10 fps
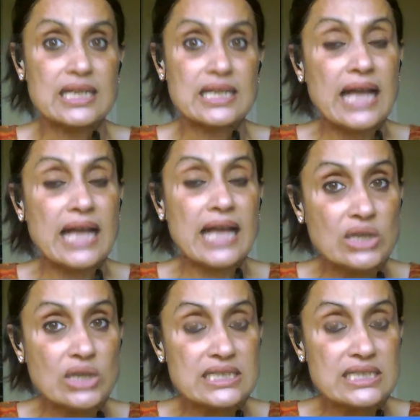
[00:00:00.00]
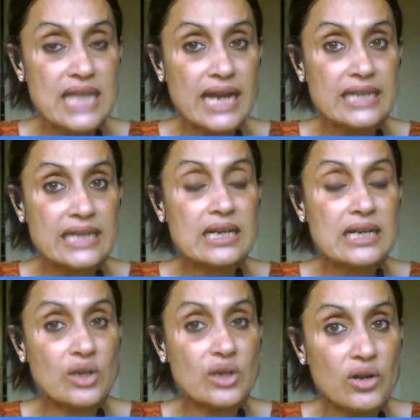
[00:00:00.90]
And not just that, a
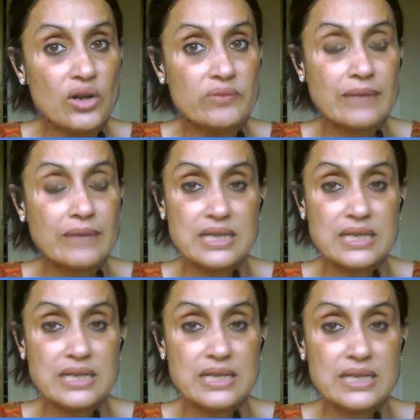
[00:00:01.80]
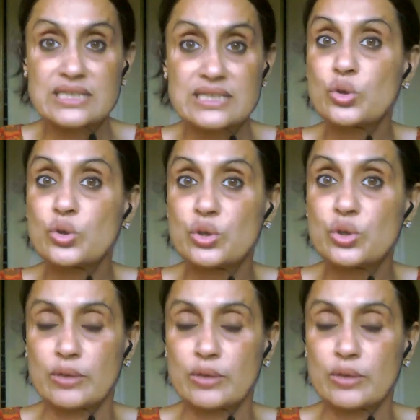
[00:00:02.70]
lot of times there are things you could do.